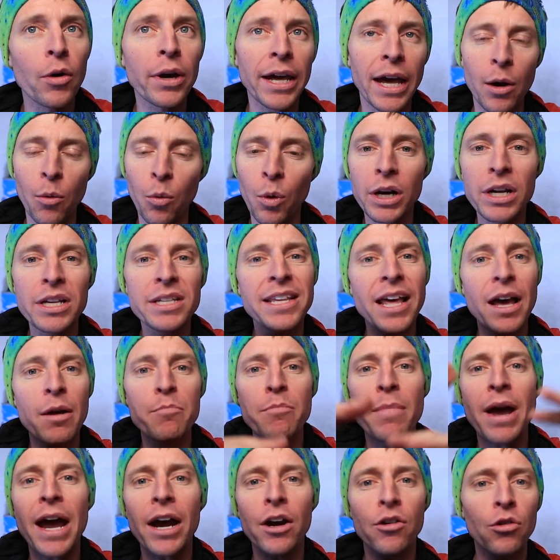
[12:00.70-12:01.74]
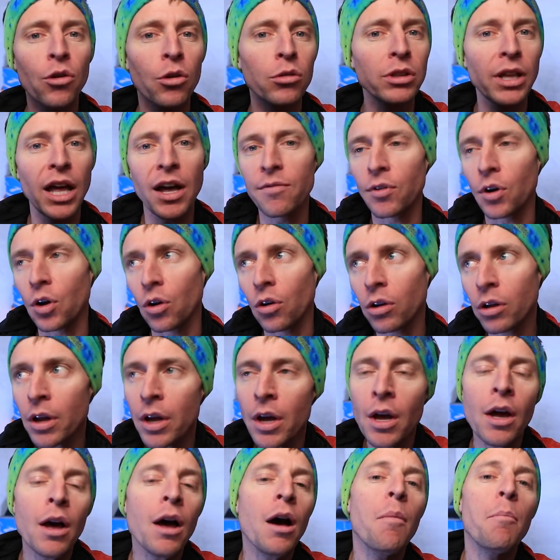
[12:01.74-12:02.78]
okay, what does that macro level
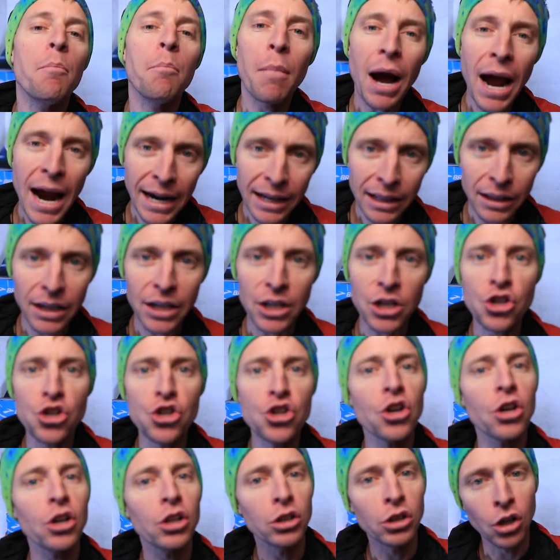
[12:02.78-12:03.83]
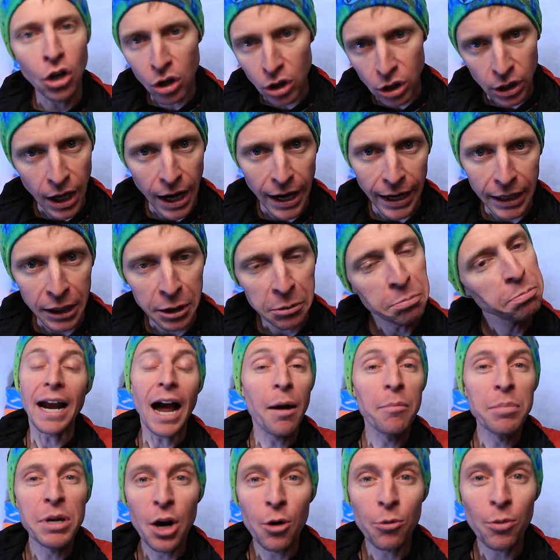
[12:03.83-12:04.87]
mileage look like?
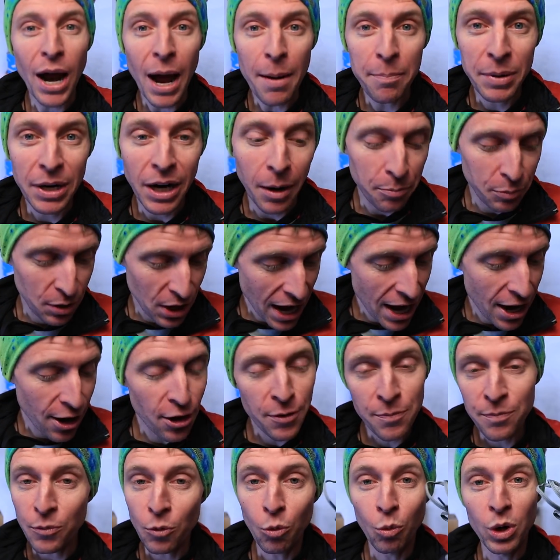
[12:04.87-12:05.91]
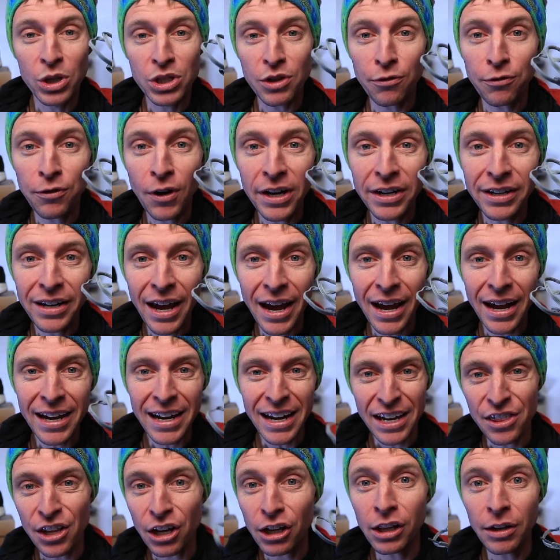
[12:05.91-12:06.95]
I'm gonna wrap it up there. It was a fun
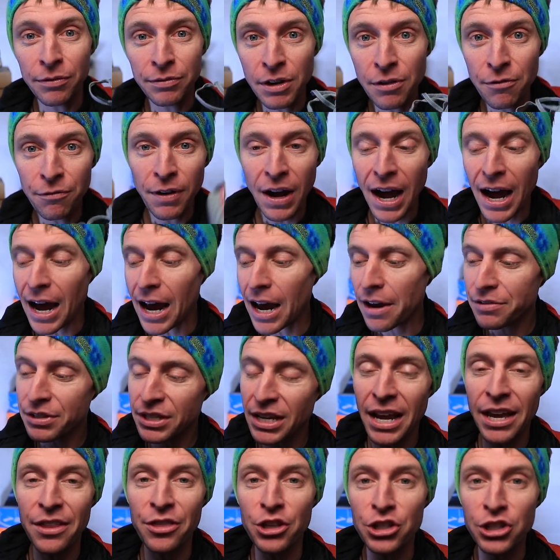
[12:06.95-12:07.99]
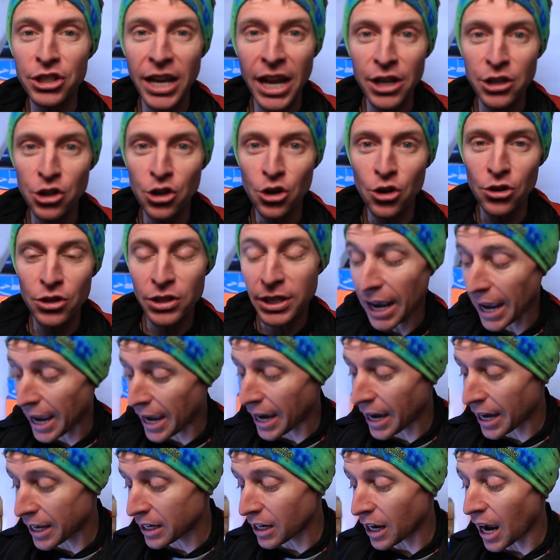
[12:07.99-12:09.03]
day in the Clifton Fives and the Skechers,
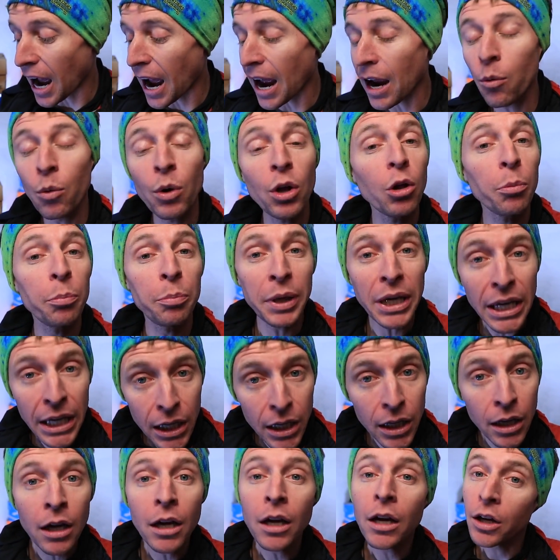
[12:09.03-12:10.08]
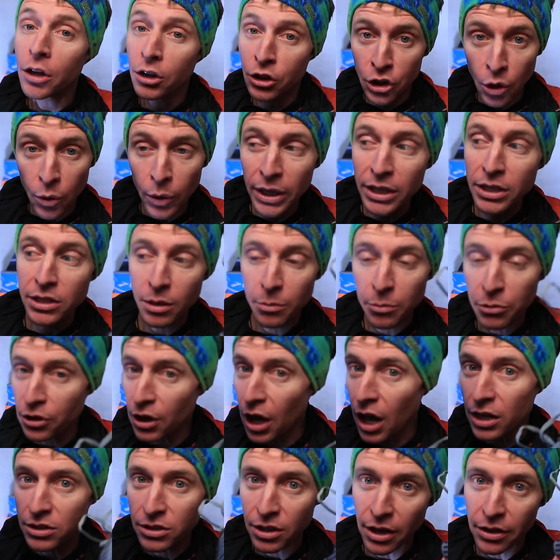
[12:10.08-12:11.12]
and I will be doing some
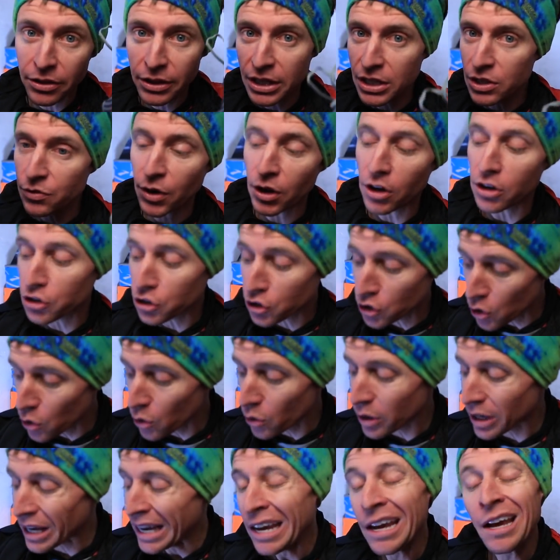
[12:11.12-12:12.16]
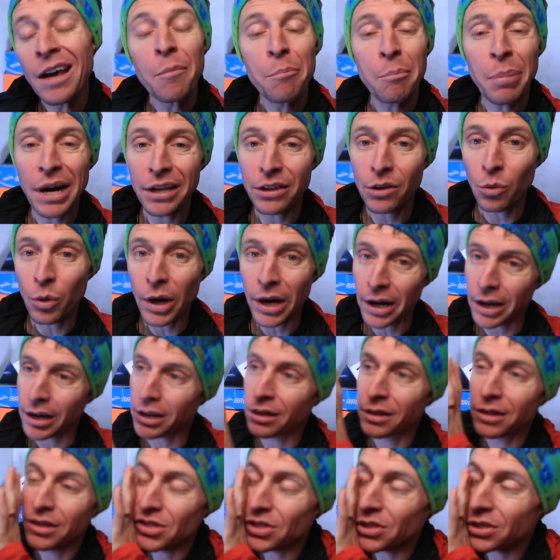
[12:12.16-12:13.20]
thoughts on these very soon. By the
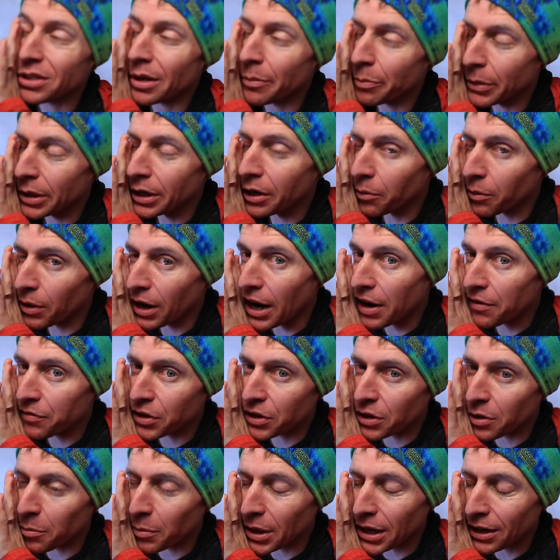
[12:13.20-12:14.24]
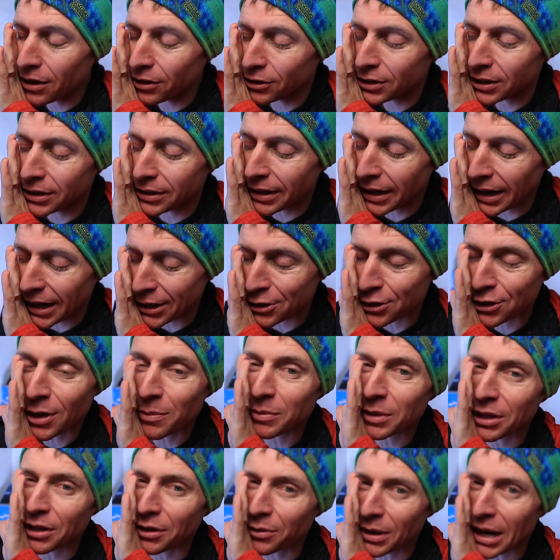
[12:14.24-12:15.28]
way, something arrived in the mail today.
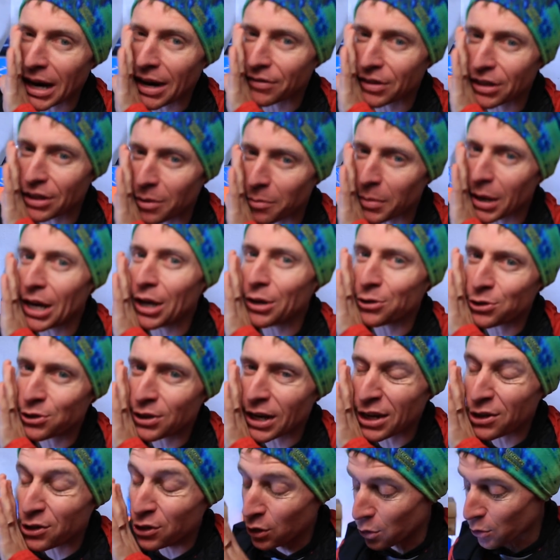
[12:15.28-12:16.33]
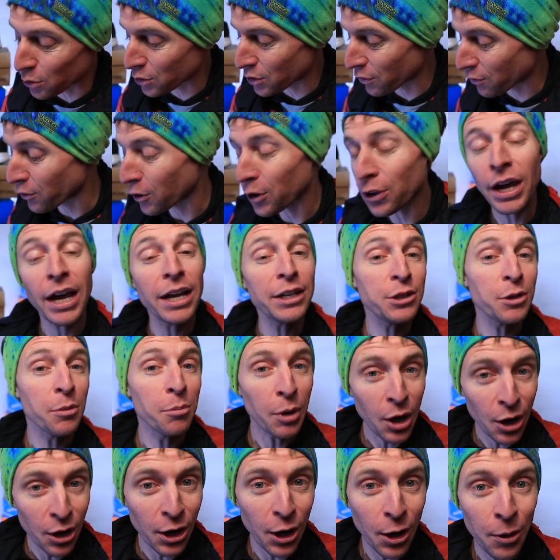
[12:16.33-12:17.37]
Something arrived in the mail. Stay tuned for that
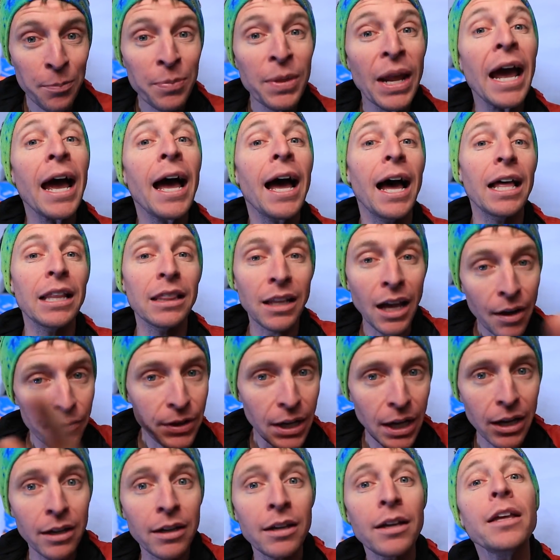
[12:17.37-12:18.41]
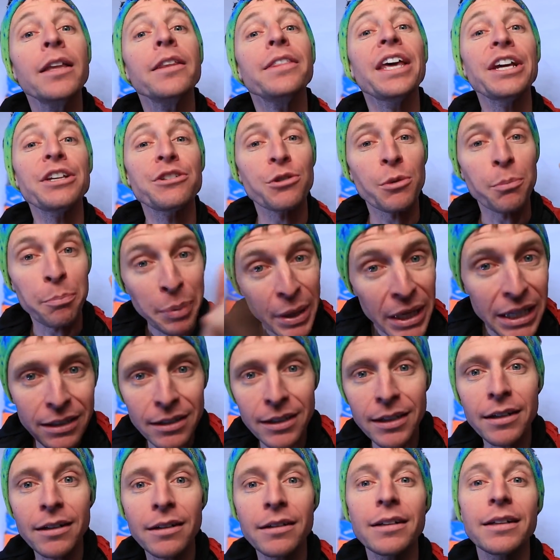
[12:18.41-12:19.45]
tomorrow. I love you. Thanks for being
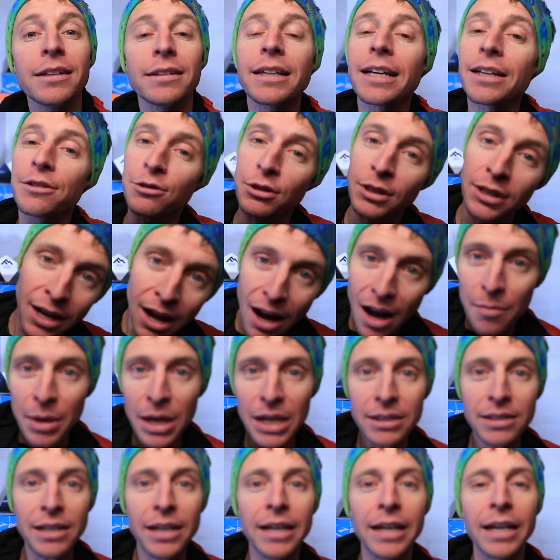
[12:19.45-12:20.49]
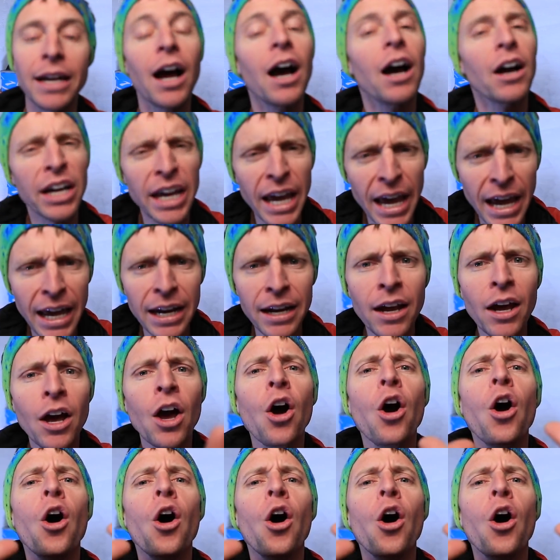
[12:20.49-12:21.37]
here and thanks for commenting. And again,